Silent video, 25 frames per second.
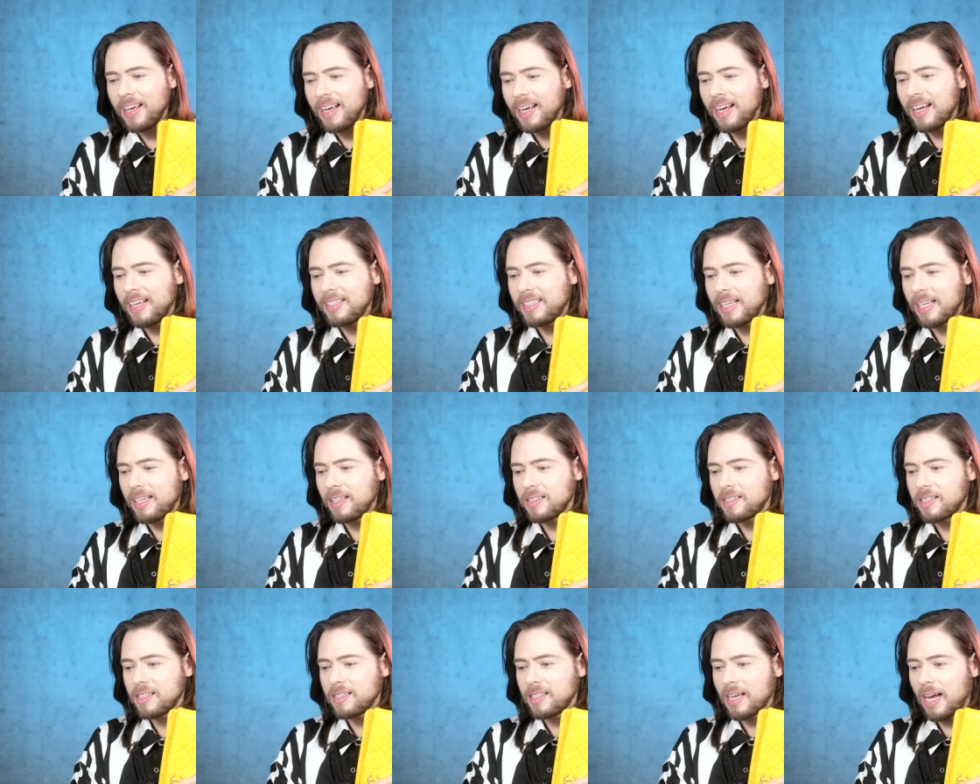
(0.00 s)
Uh,
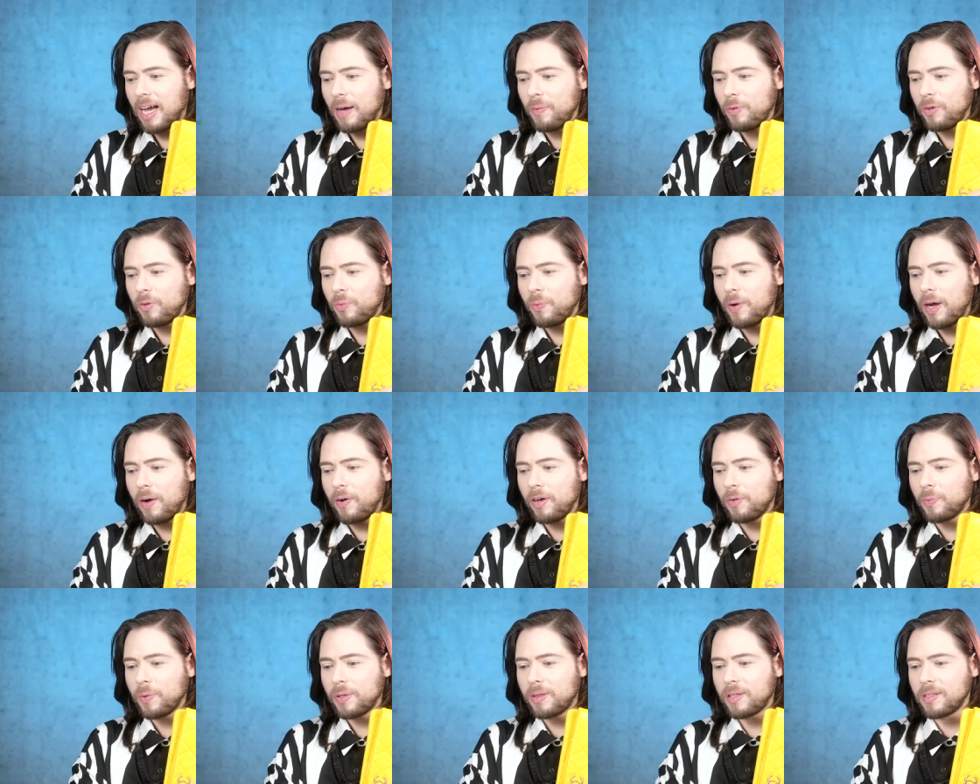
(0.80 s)
Daniel says, I would wear
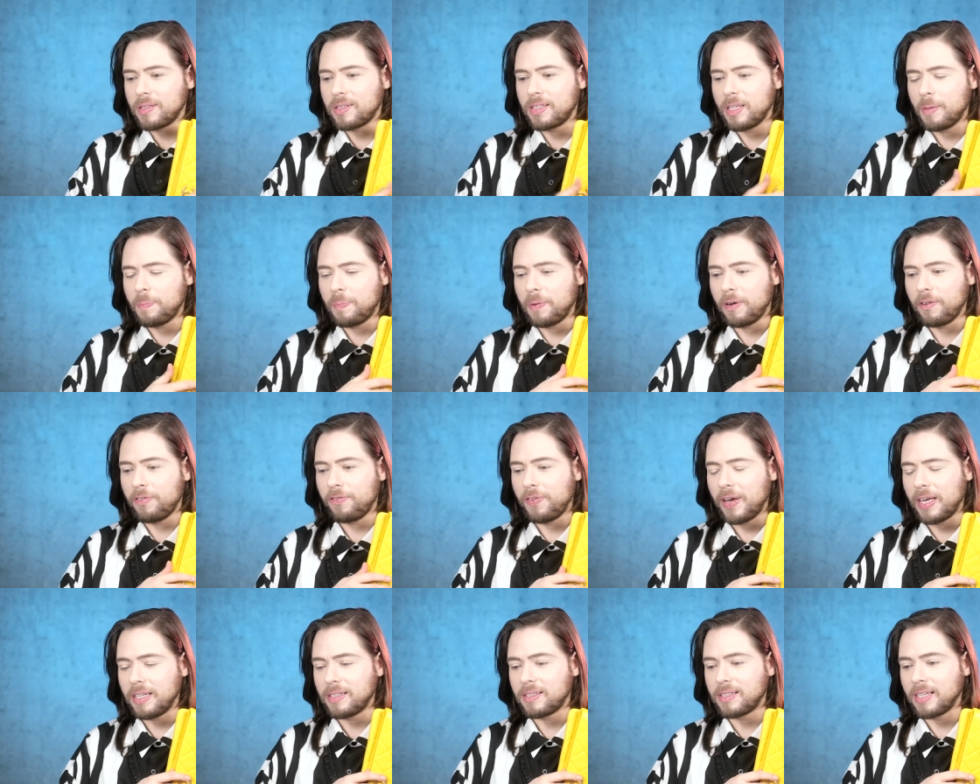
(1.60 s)
it with a zipper
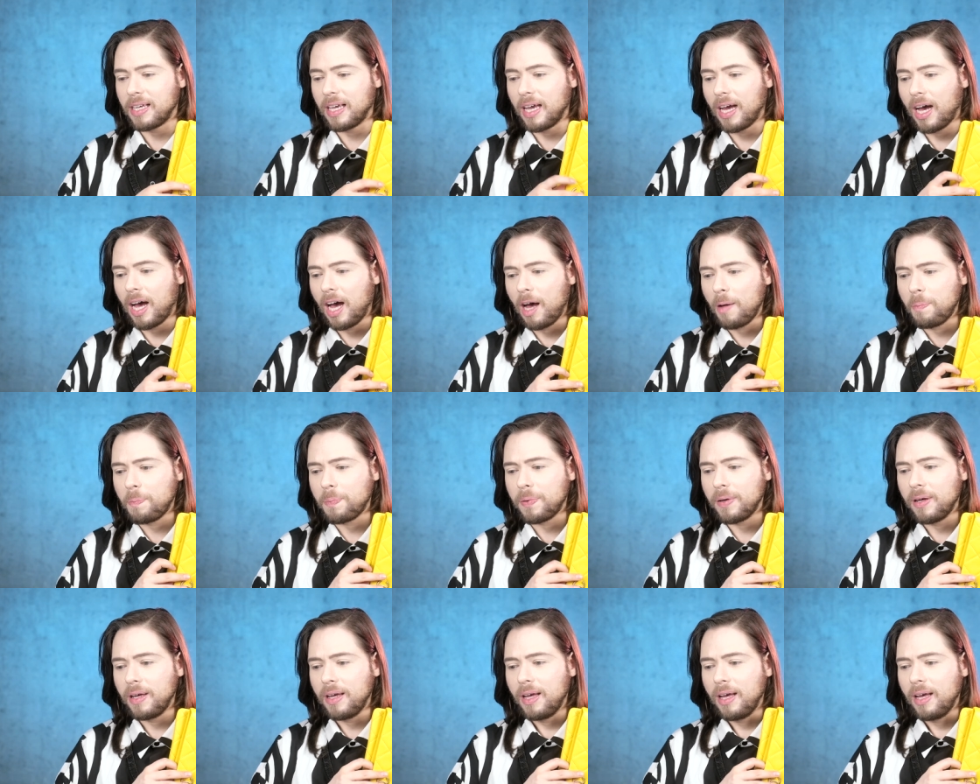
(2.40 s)
facing up.